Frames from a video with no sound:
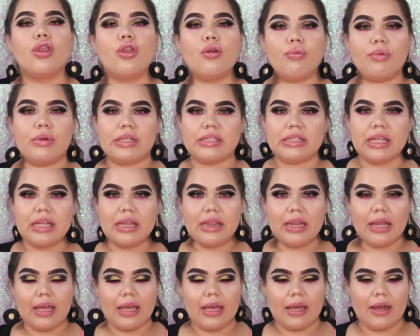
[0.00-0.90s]
The
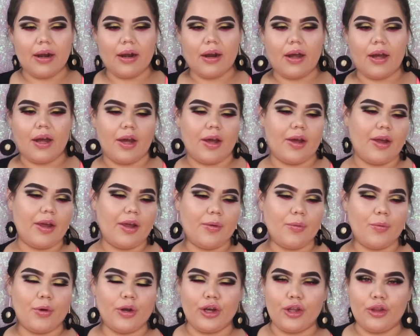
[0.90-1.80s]
reason that
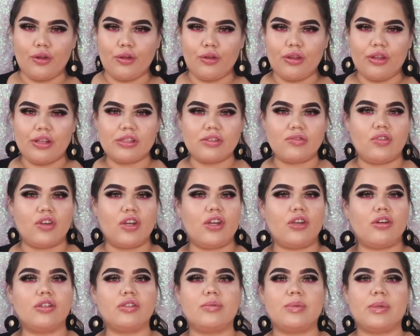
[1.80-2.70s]
I want to do this
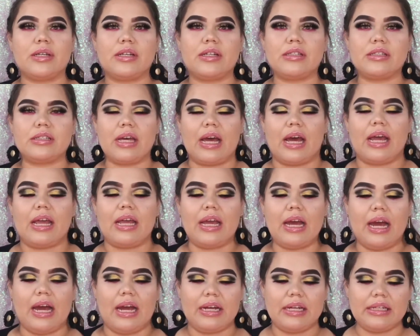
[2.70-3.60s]
video is because
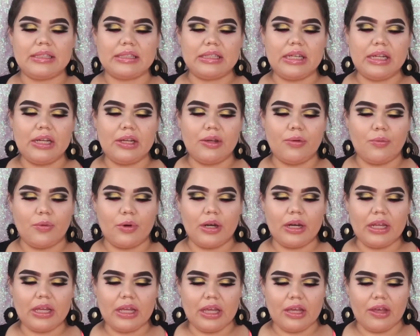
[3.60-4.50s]
I honestly
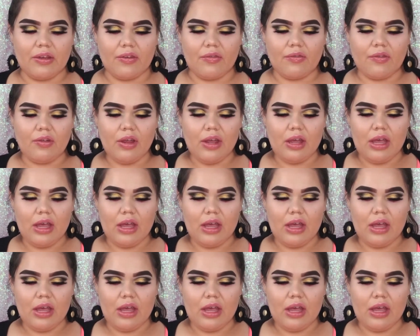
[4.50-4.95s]
want to give